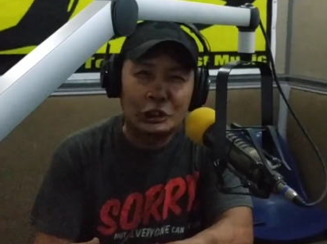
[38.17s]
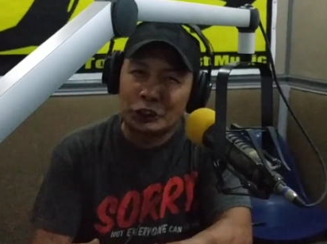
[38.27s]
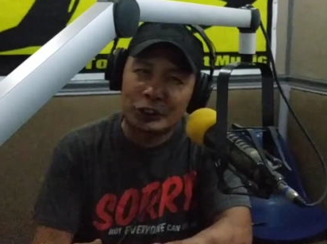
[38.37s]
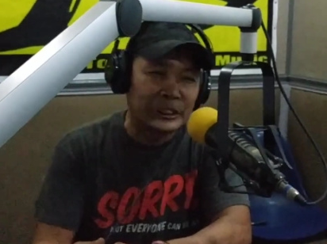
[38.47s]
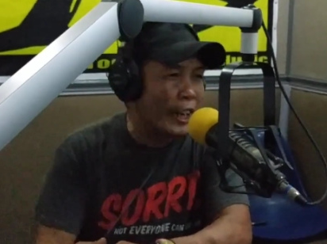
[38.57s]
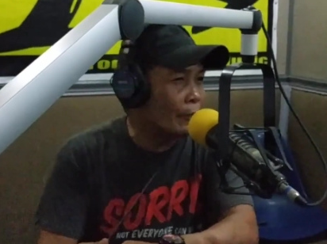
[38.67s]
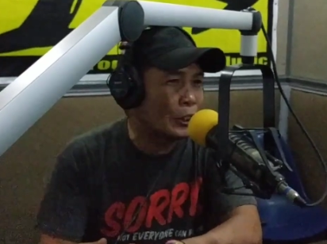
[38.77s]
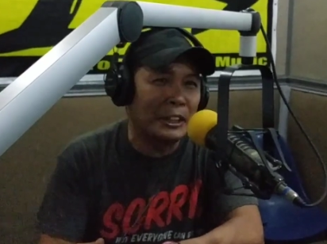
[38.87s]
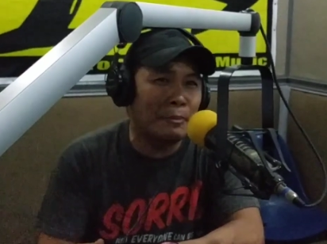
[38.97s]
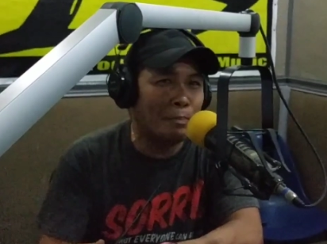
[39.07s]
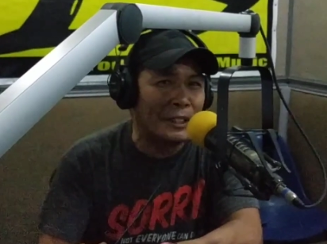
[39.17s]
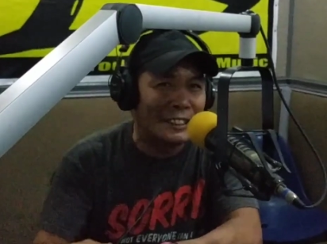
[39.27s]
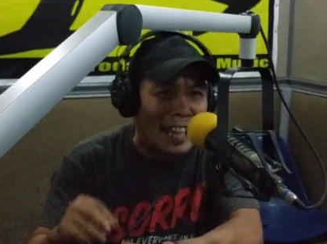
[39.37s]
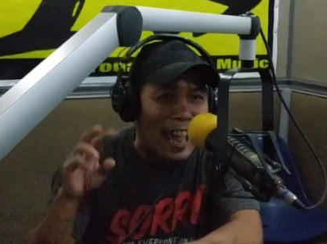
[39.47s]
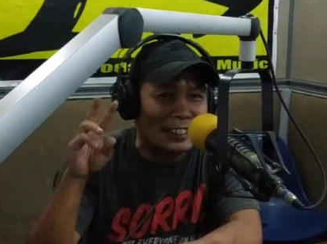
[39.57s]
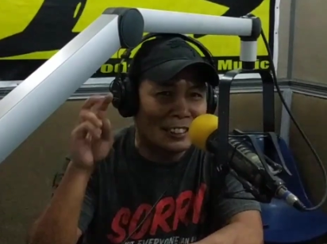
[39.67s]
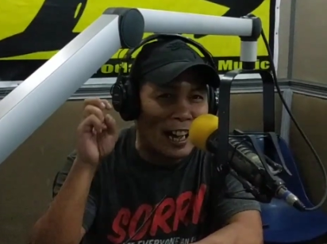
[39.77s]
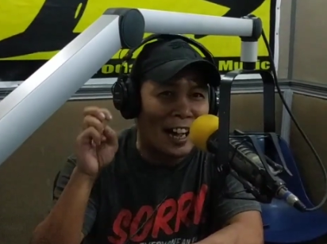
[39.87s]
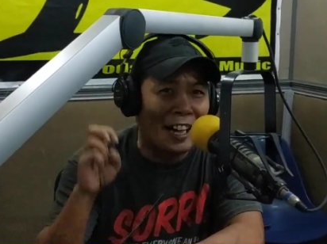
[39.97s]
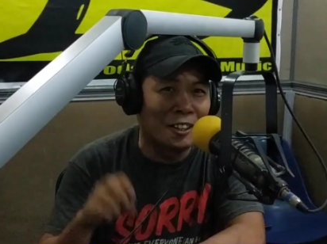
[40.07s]
You're never gonna be that
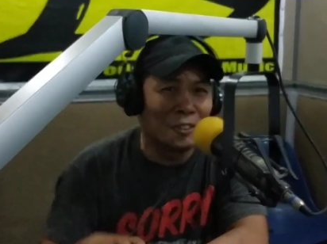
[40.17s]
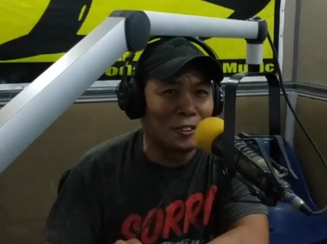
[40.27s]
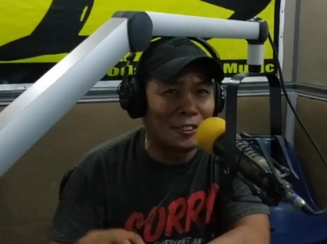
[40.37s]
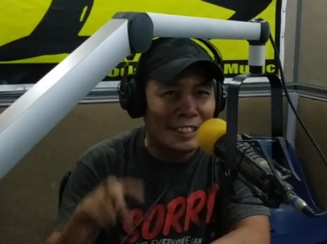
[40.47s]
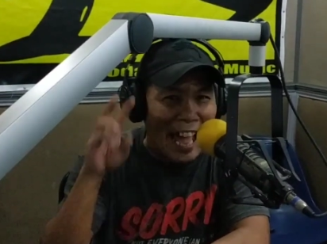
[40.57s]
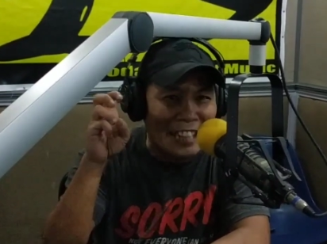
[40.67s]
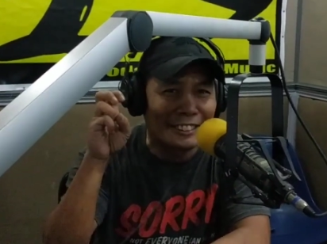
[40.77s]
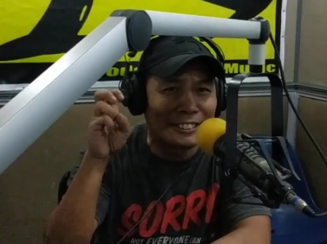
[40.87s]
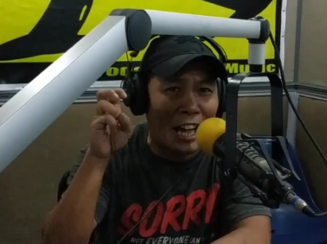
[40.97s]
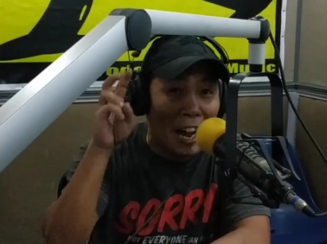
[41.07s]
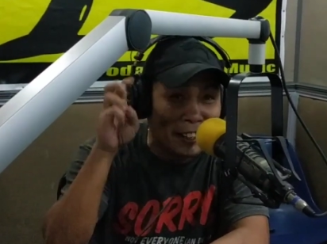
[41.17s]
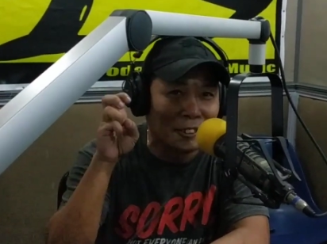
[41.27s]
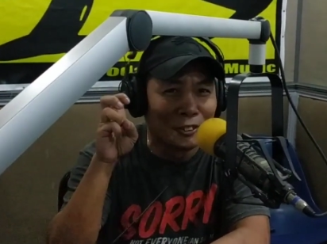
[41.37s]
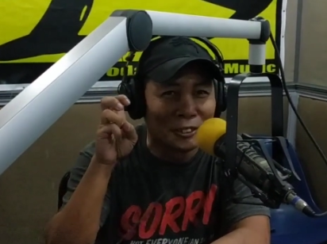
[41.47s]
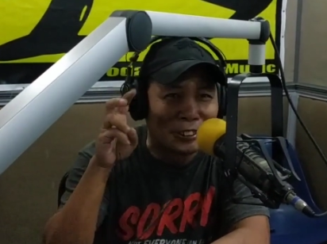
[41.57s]
guy or that idol.